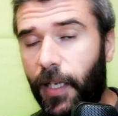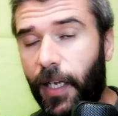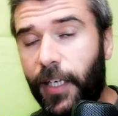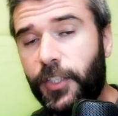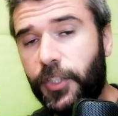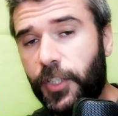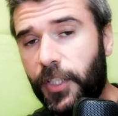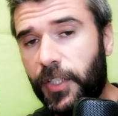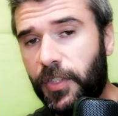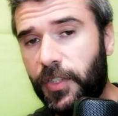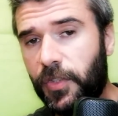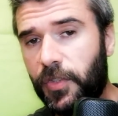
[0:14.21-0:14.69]

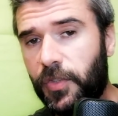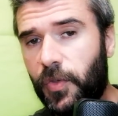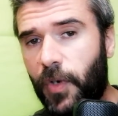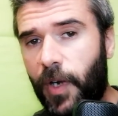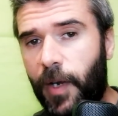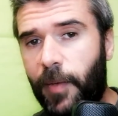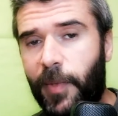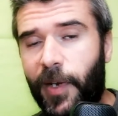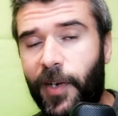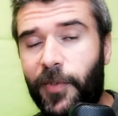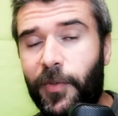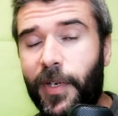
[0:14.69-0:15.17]
Like, share,
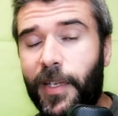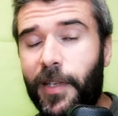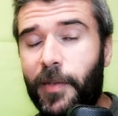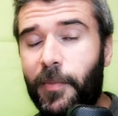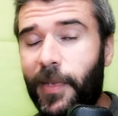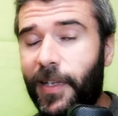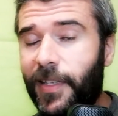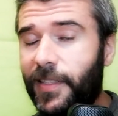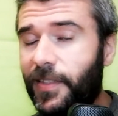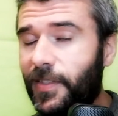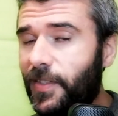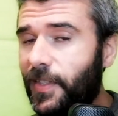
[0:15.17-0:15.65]
subscribe and ring the
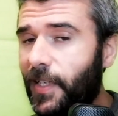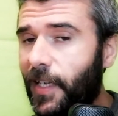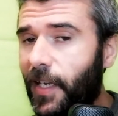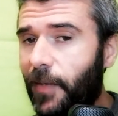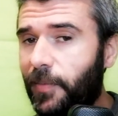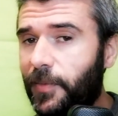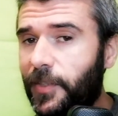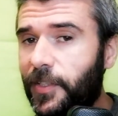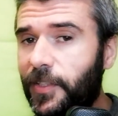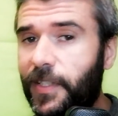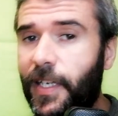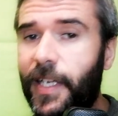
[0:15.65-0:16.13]
bell to stay
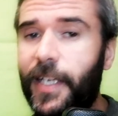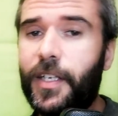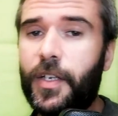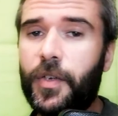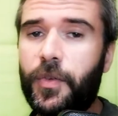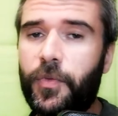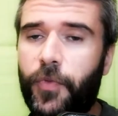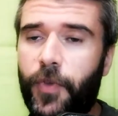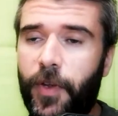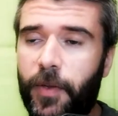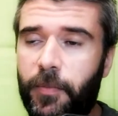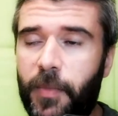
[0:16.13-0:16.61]
up to date. You
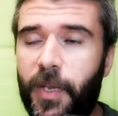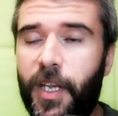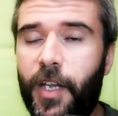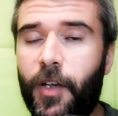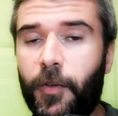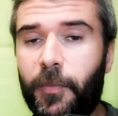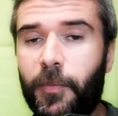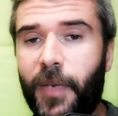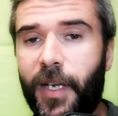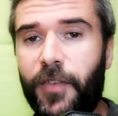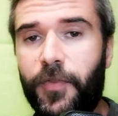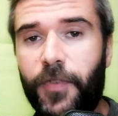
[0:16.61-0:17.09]
can find me
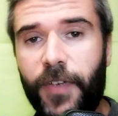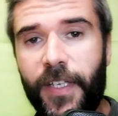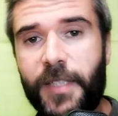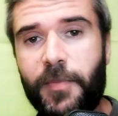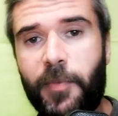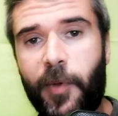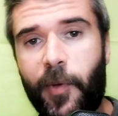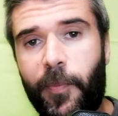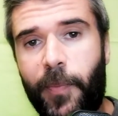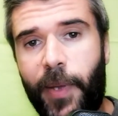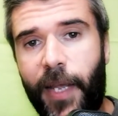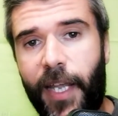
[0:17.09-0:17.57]
on my
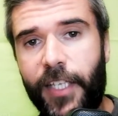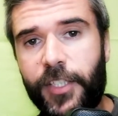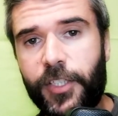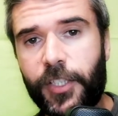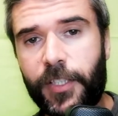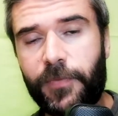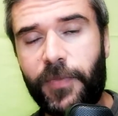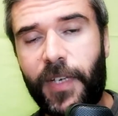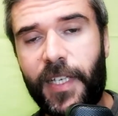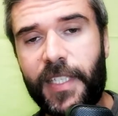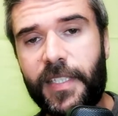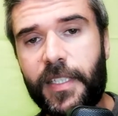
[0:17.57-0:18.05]
Facebook page
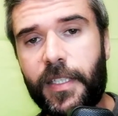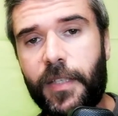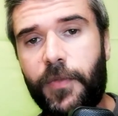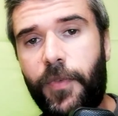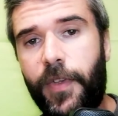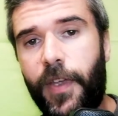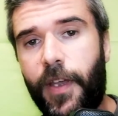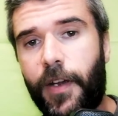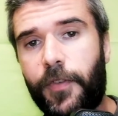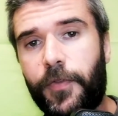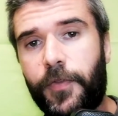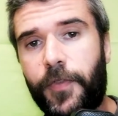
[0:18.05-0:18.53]
Advanced
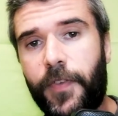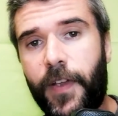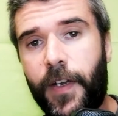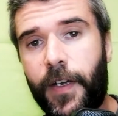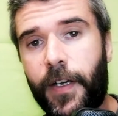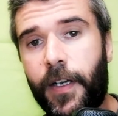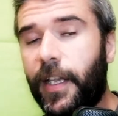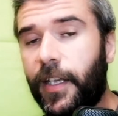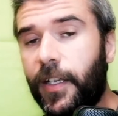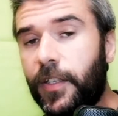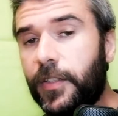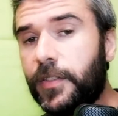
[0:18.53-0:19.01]

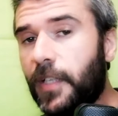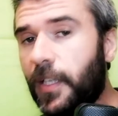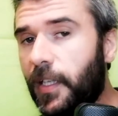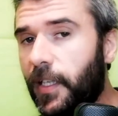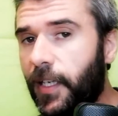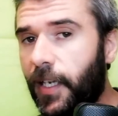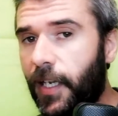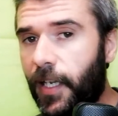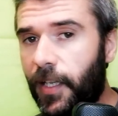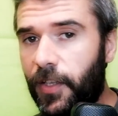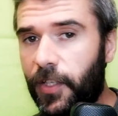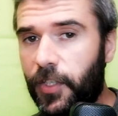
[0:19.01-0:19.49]
VR and use the
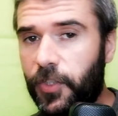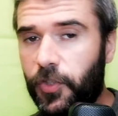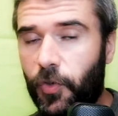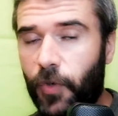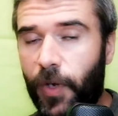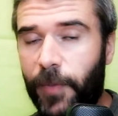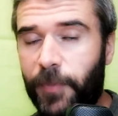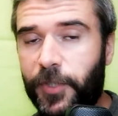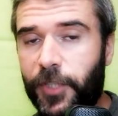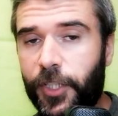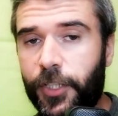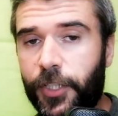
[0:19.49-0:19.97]
link in the
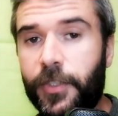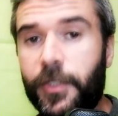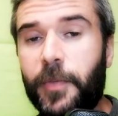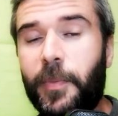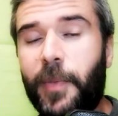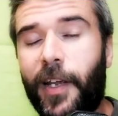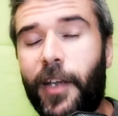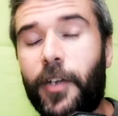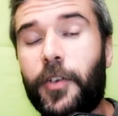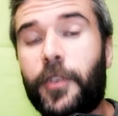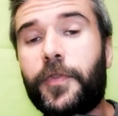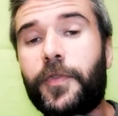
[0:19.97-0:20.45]
description to
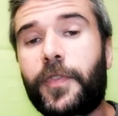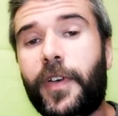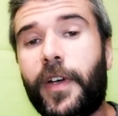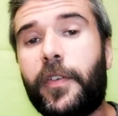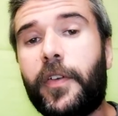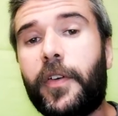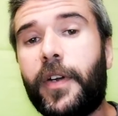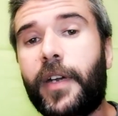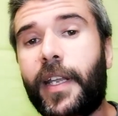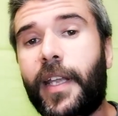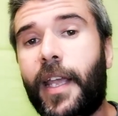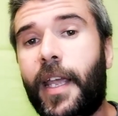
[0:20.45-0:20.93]
buy your
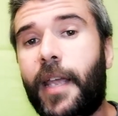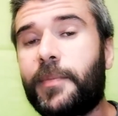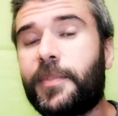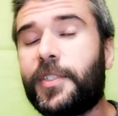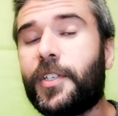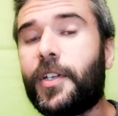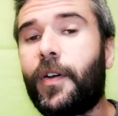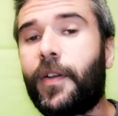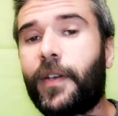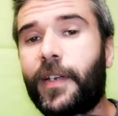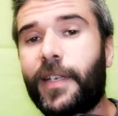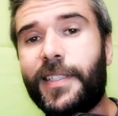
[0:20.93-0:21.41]
favorite
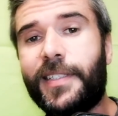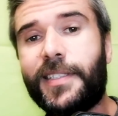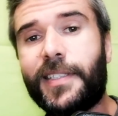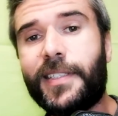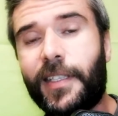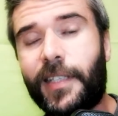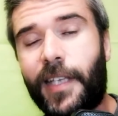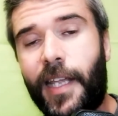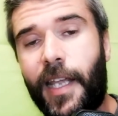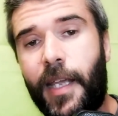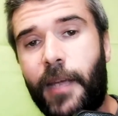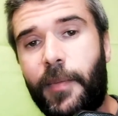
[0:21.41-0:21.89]
games on
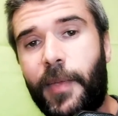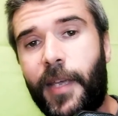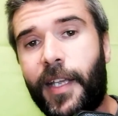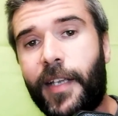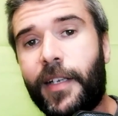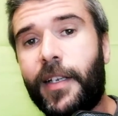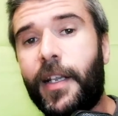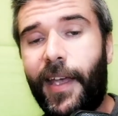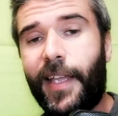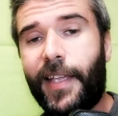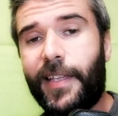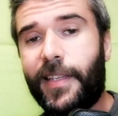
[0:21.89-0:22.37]
instant
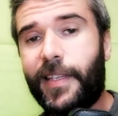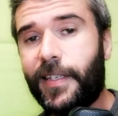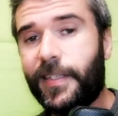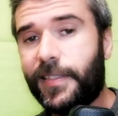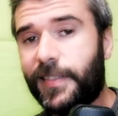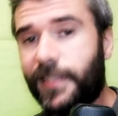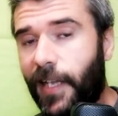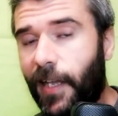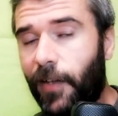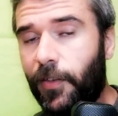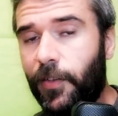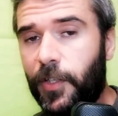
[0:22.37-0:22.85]
gaming at
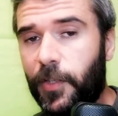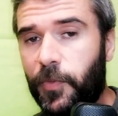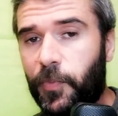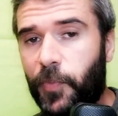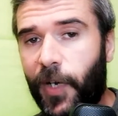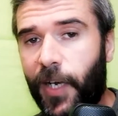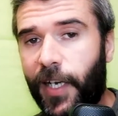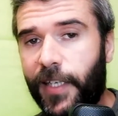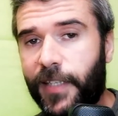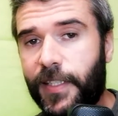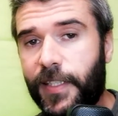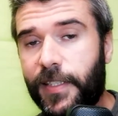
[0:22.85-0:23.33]
discounted
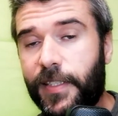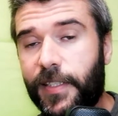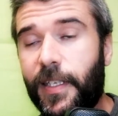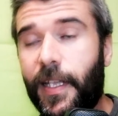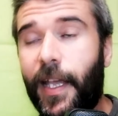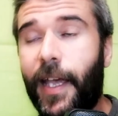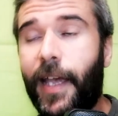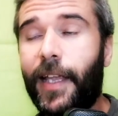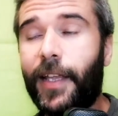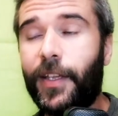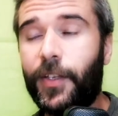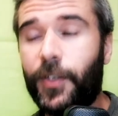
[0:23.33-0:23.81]
prices,
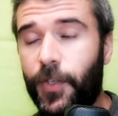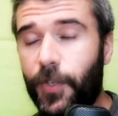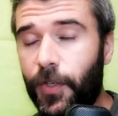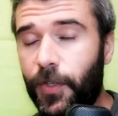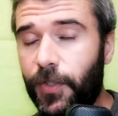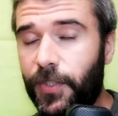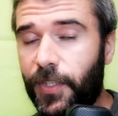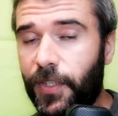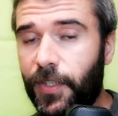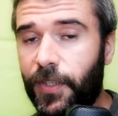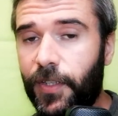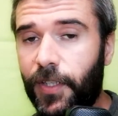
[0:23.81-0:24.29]
and
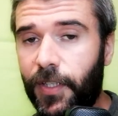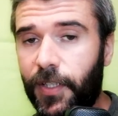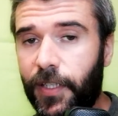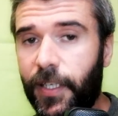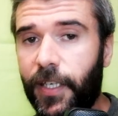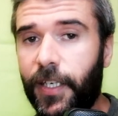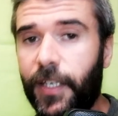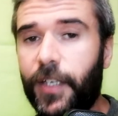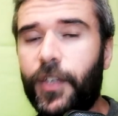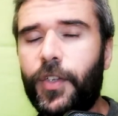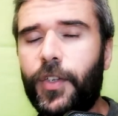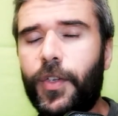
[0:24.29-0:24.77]
using the
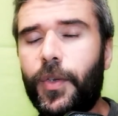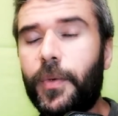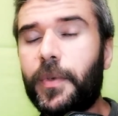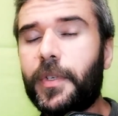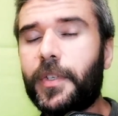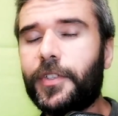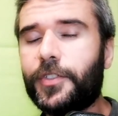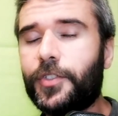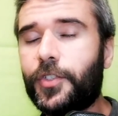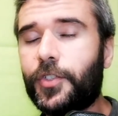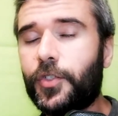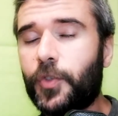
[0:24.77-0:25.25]
link you
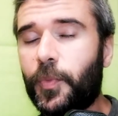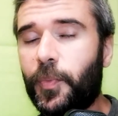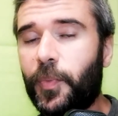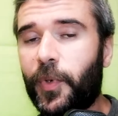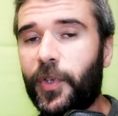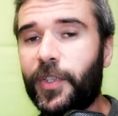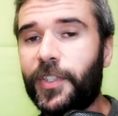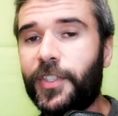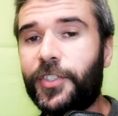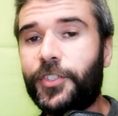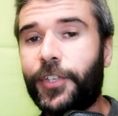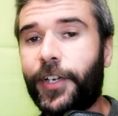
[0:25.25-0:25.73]
will also
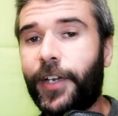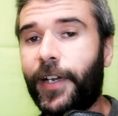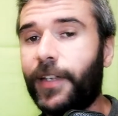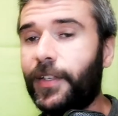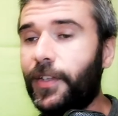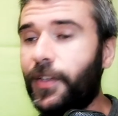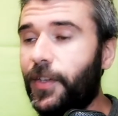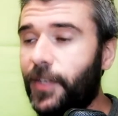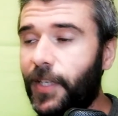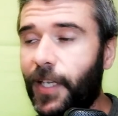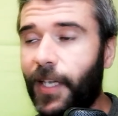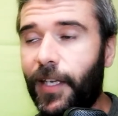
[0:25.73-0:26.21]
support the
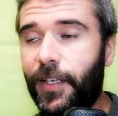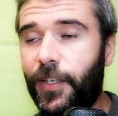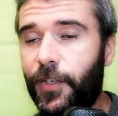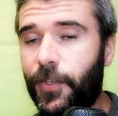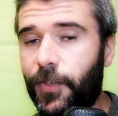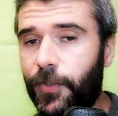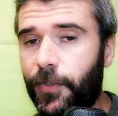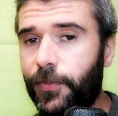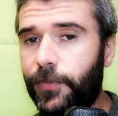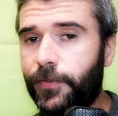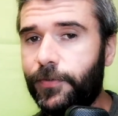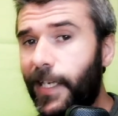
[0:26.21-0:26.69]
channel. Thank you.